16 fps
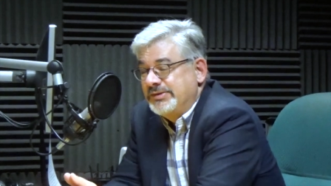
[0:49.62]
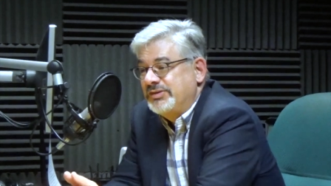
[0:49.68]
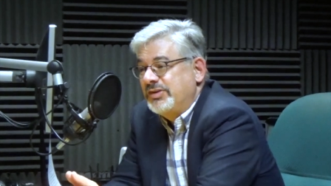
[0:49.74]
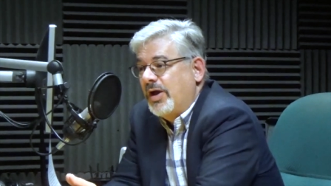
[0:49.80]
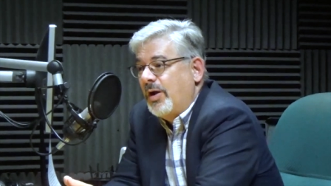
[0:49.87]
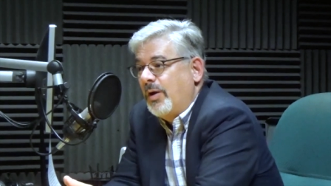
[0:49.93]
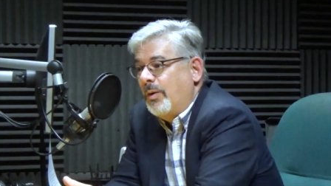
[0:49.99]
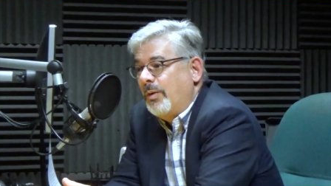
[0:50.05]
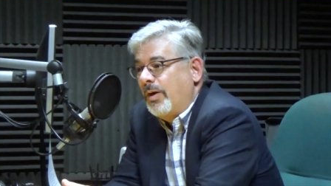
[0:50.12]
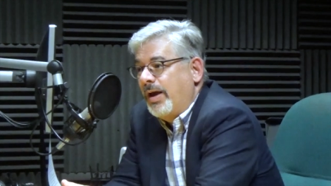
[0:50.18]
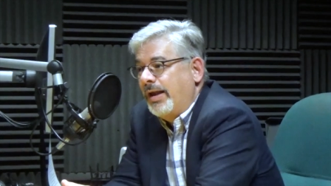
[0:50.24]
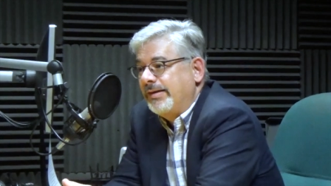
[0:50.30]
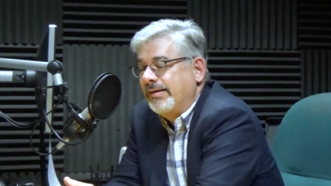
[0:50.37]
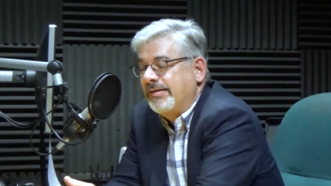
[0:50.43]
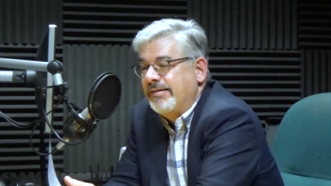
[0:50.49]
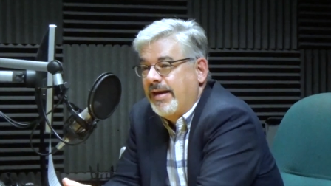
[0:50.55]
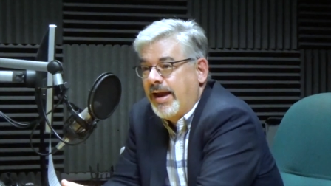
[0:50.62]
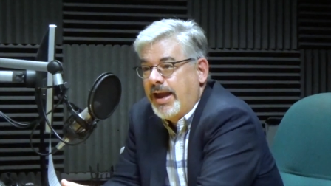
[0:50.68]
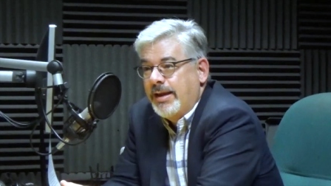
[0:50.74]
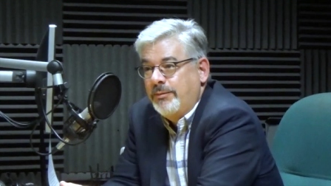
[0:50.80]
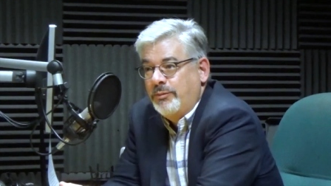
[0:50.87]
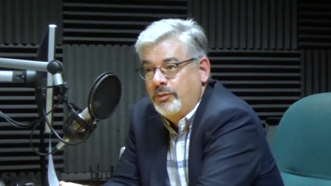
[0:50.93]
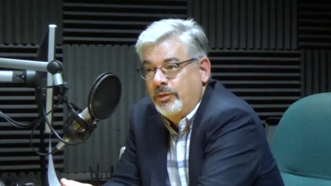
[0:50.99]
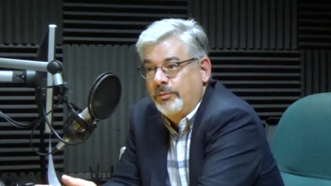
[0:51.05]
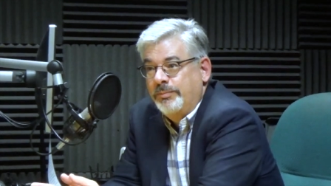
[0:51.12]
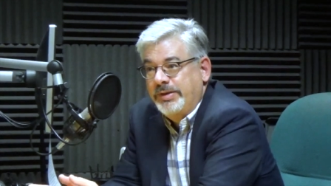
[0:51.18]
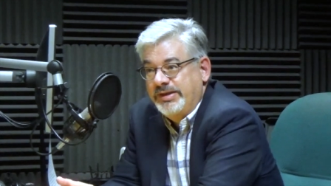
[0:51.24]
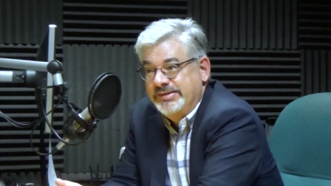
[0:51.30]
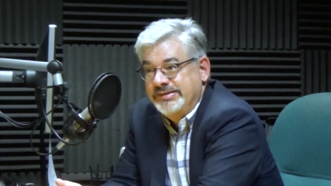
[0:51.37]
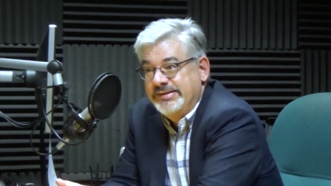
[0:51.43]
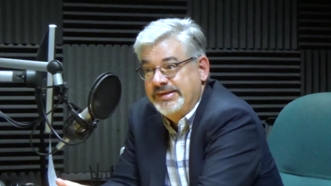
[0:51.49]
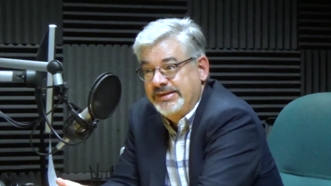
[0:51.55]
so at the time, we were
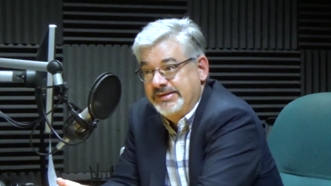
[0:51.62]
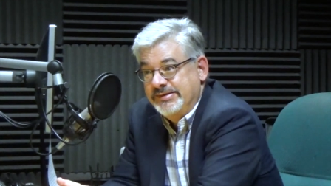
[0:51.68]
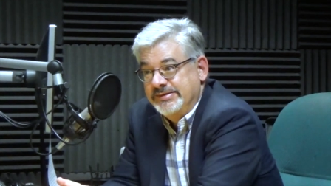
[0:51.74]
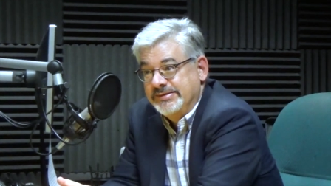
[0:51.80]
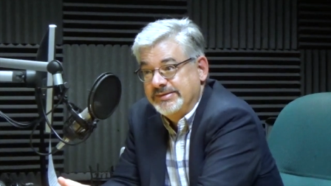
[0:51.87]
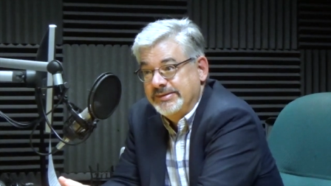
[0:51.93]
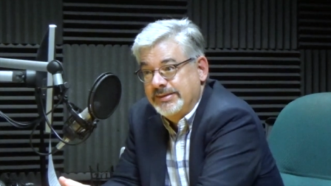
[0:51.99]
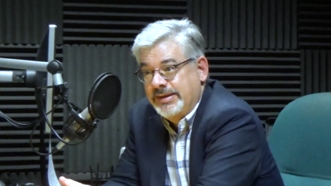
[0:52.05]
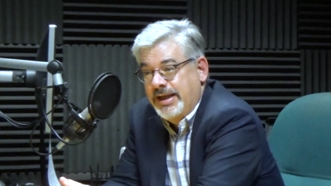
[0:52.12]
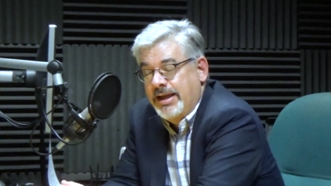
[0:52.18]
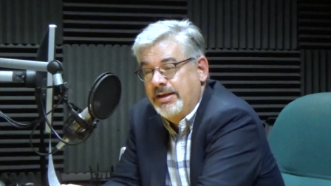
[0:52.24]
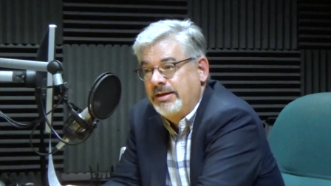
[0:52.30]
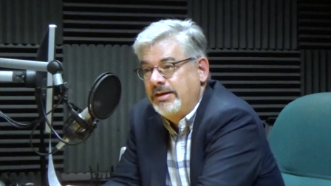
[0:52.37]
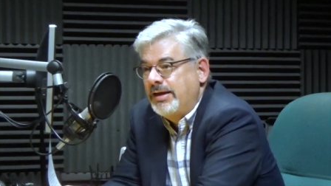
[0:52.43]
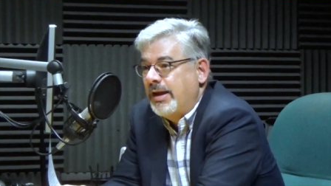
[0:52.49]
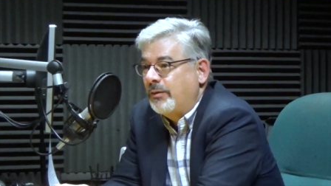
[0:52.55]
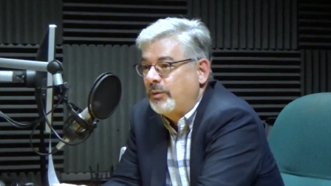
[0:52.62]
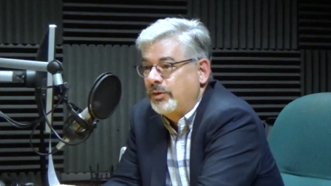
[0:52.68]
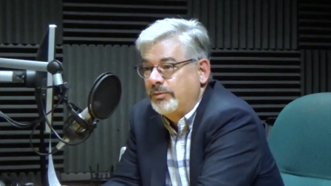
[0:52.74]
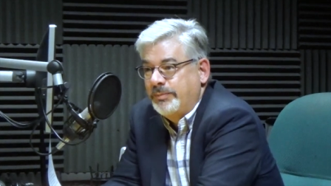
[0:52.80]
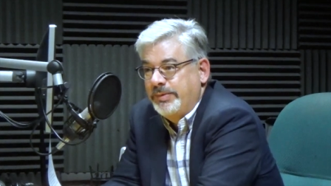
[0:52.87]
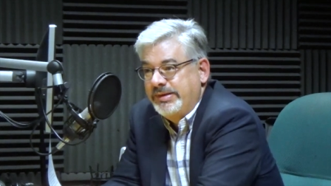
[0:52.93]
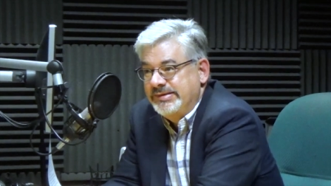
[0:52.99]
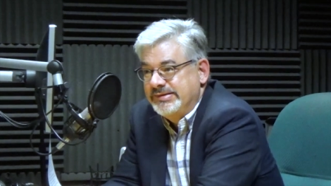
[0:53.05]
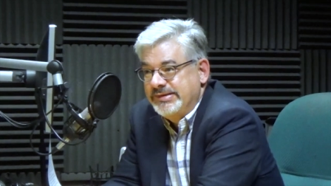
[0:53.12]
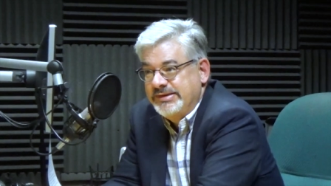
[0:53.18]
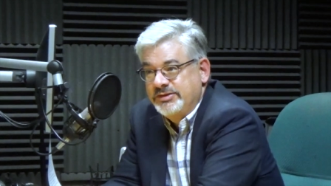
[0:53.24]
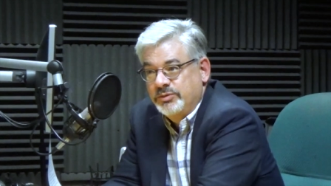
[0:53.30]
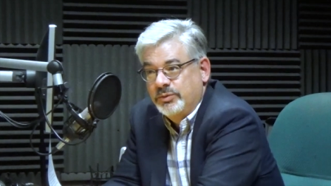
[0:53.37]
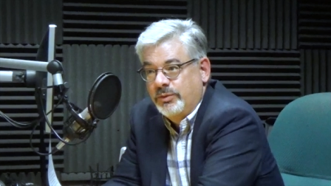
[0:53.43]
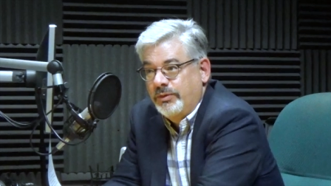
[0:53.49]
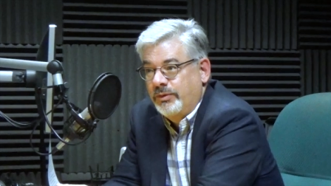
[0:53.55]
PCs, and network
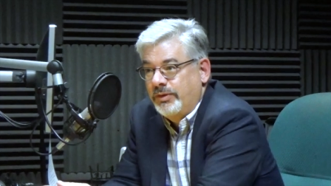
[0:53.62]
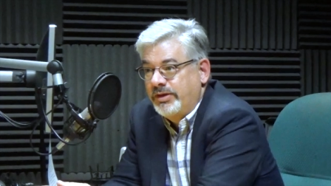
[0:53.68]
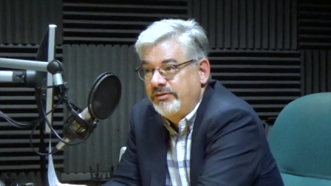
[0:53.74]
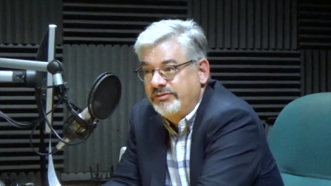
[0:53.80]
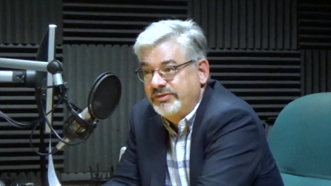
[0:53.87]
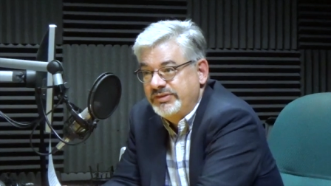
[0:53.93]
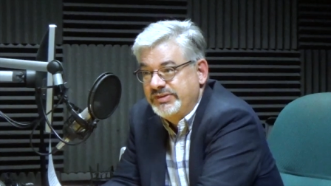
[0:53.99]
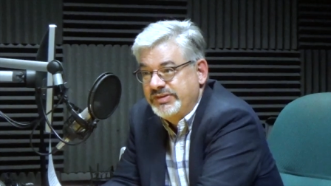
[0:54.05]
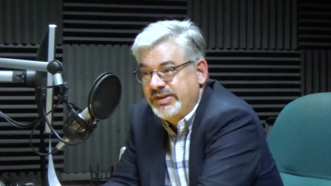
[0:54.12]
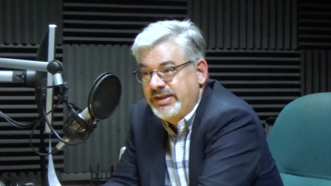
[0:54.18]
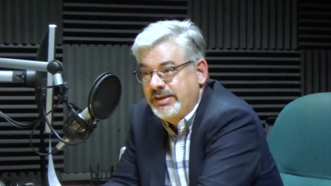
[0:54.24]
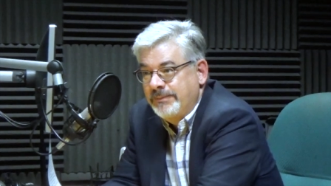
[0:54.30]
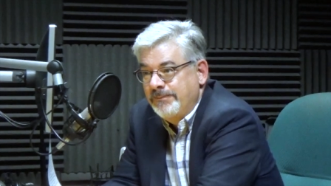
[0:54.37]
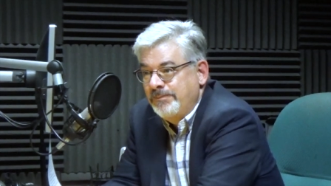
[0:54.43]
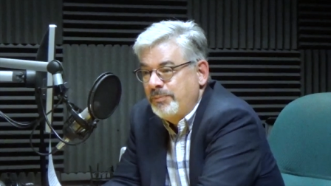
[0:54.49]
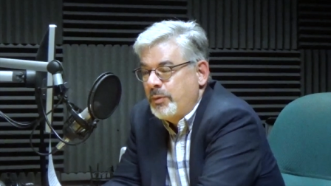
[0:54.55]
PCs were in their infancy.